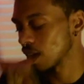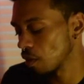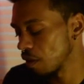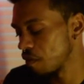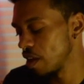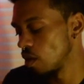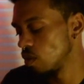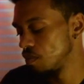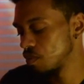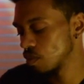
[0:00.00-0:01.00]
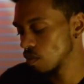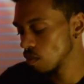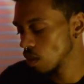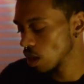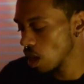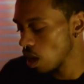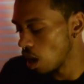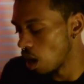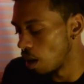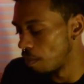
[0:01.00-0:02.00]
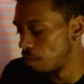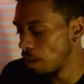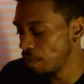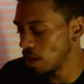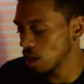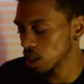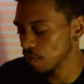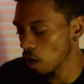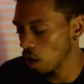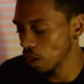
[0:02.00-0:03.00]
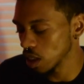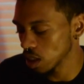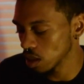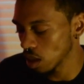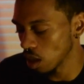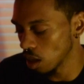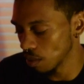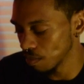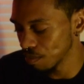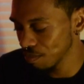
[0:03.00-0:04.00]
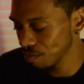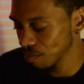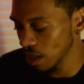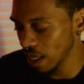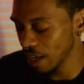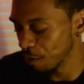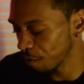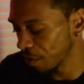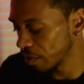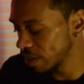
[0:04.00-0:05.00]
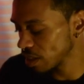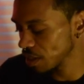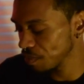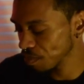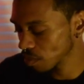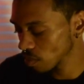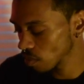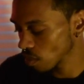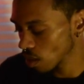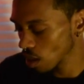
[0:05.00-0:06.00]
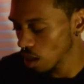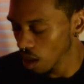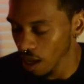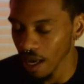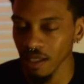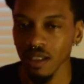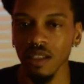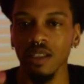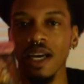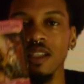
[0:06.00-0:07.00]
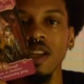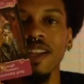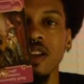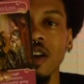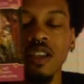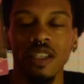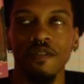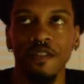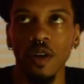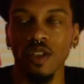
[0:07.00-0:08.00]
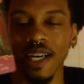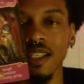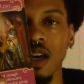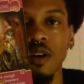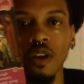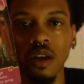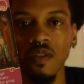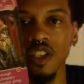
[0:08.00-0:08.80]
how they feel. But because of all this interference, it feels like the love